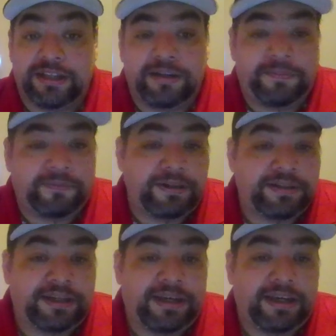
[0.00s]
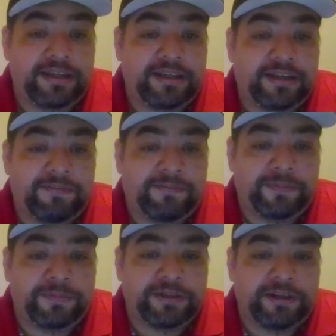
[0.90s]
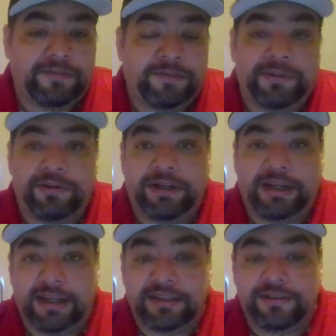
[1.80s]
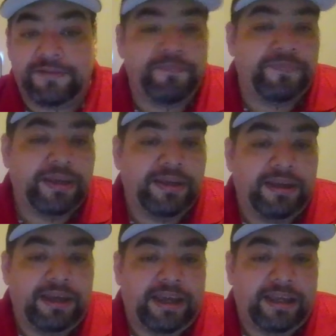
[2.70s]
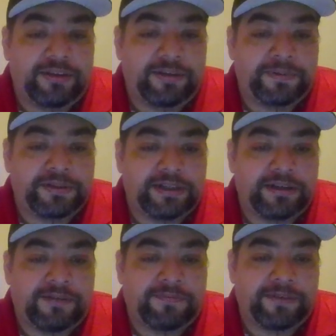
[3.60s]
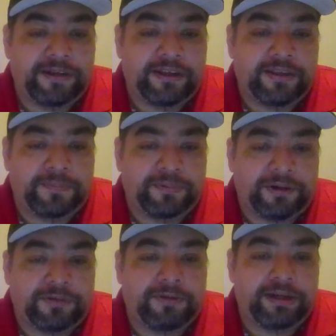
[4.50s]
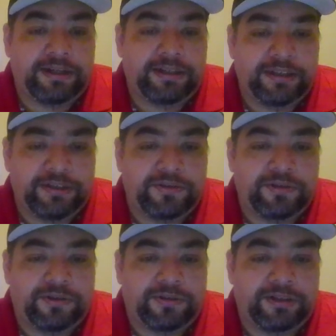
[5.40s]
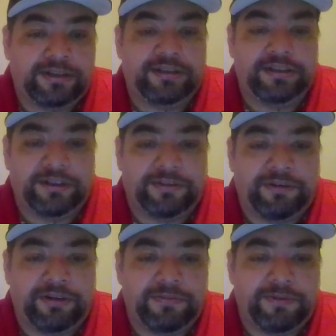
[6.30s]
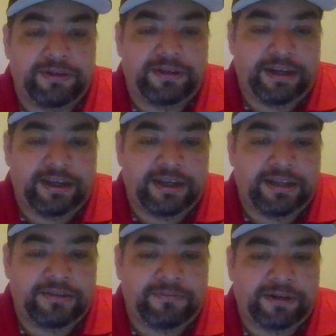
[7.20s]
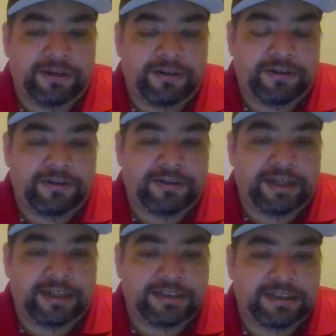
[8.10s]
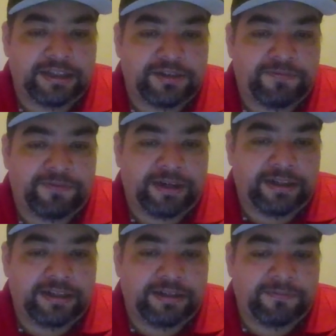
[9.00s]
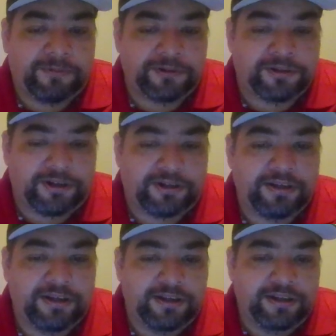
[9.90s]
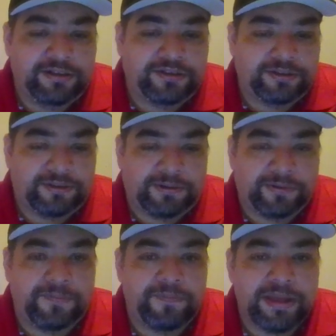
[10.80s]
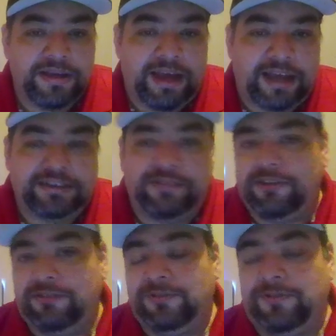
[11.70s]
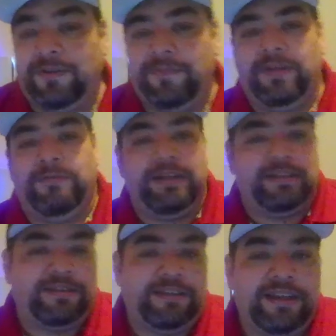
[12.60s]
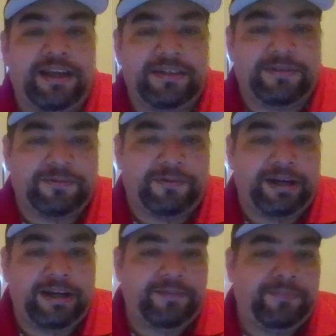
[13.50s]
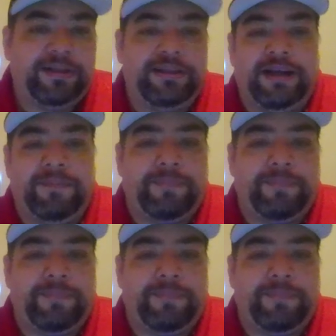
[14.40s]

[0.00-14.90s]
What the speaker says: the upgrades, and 40% off the Peyote Gasser, and 30% off the Broadway, the Eudora, the Greenwood, and the regular taxi that you find in Warstock. So, as it goes for event weeks, not great, but not